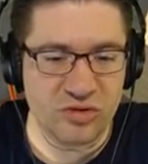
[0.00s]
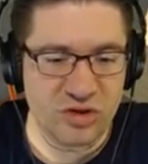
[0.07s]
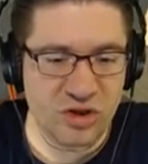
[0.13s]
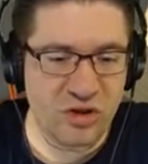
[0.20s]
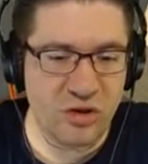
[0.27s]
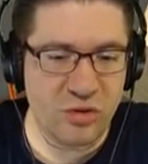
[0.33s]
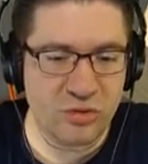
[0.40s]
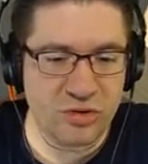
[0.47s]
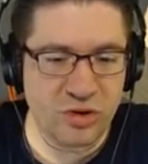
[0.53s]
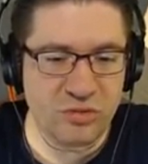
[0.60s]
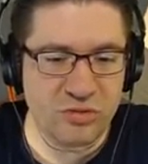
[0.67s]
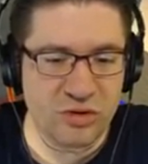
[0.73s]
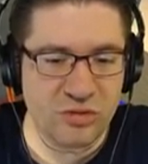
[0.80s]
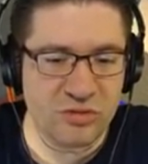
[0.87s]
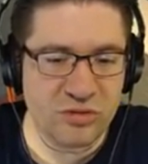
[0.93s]
dum, maybe it's not
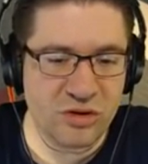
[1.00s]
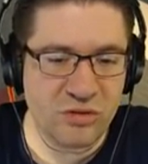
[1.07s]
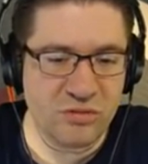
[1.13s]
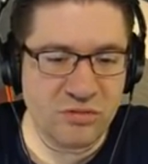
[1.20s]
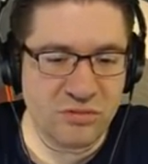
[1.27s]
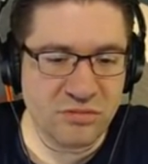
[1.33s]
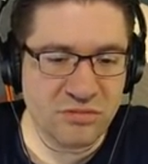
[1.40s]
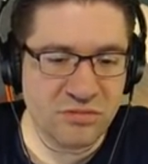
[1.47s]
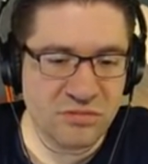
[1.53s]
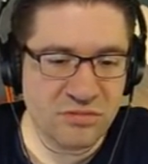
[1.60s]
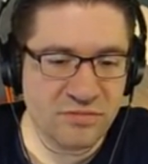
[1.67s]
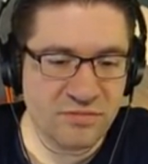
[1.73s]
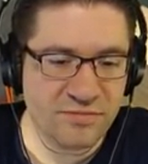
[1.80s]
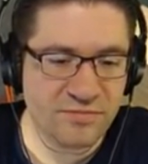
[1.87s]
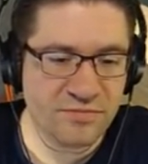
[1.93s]
dum, on dum, this
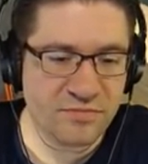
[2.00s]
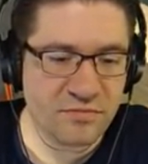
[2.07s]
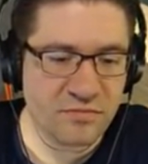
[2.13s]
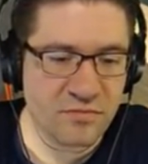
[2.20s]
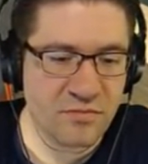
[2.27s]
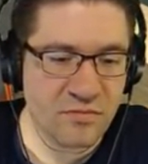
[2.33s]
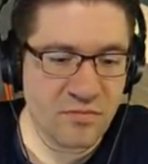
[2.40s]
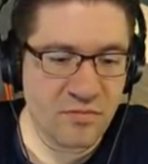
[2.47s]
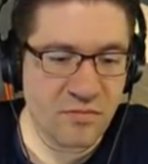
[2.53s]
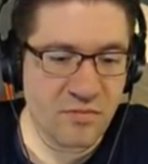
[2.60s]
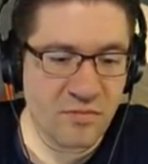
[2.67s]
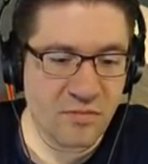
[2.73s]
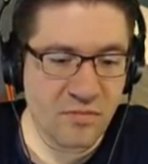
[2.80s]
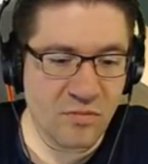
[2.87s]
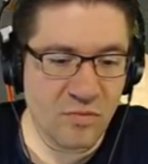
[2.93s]
dum. On this stage.
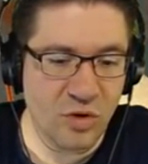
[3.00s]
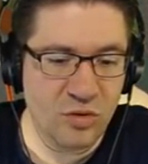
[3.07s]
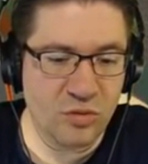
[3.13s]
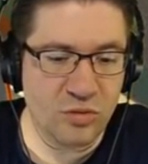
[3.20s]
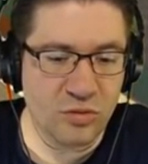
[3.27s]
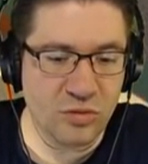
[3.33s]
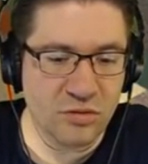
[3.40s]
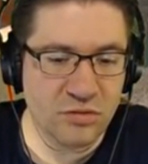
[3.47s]
Oh.